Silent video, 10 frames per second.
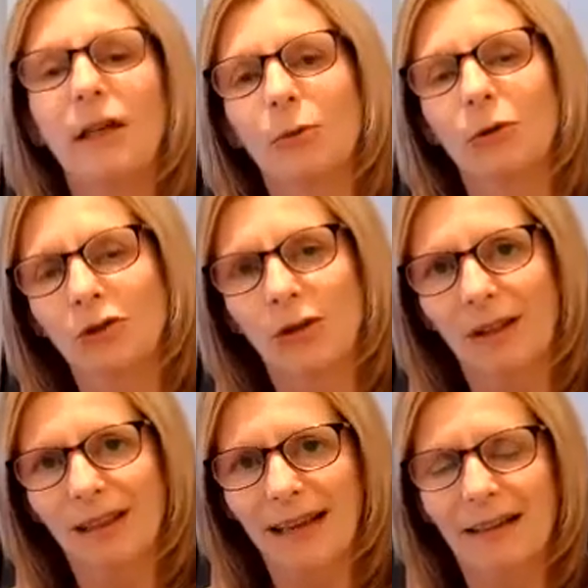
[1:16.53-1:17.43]
which you can
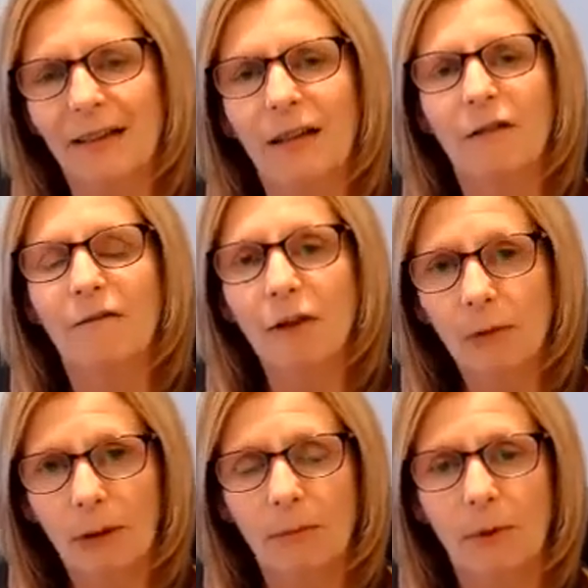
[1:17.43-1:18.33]
then follow
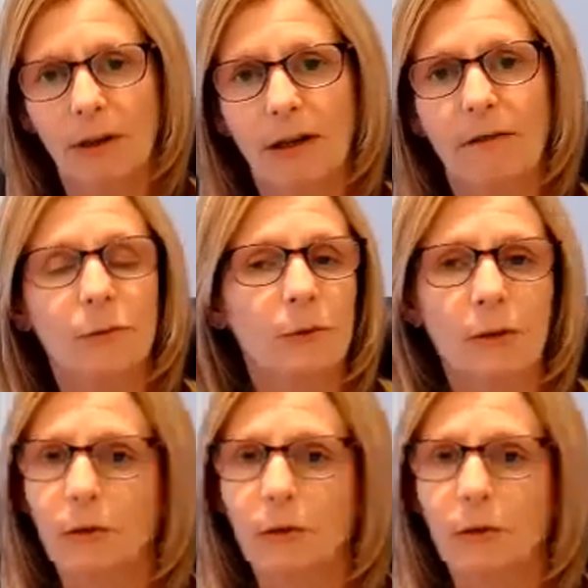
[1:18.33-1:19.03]
up with afterwards.